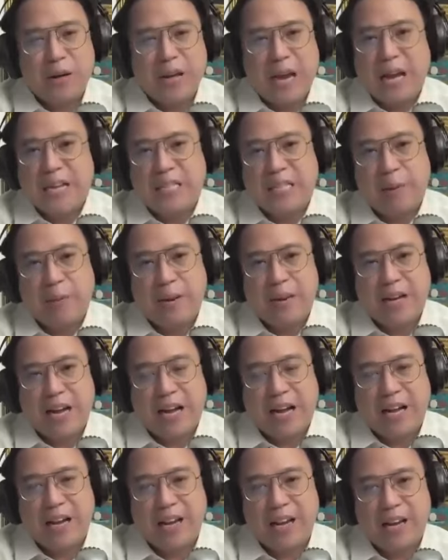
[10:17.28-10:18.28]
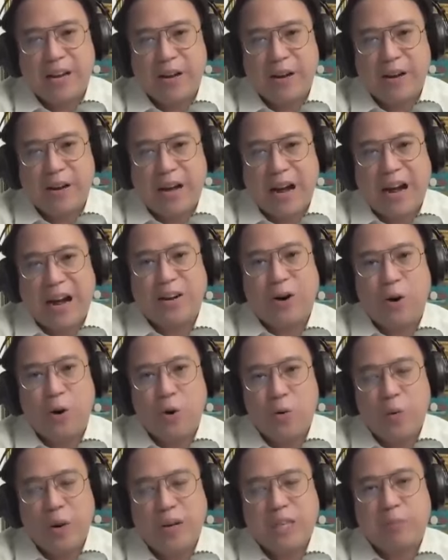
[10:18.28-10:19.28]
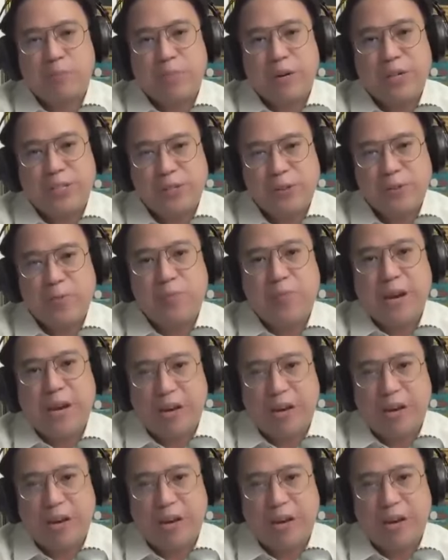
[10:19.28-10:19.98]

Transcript: SMNI are always presumed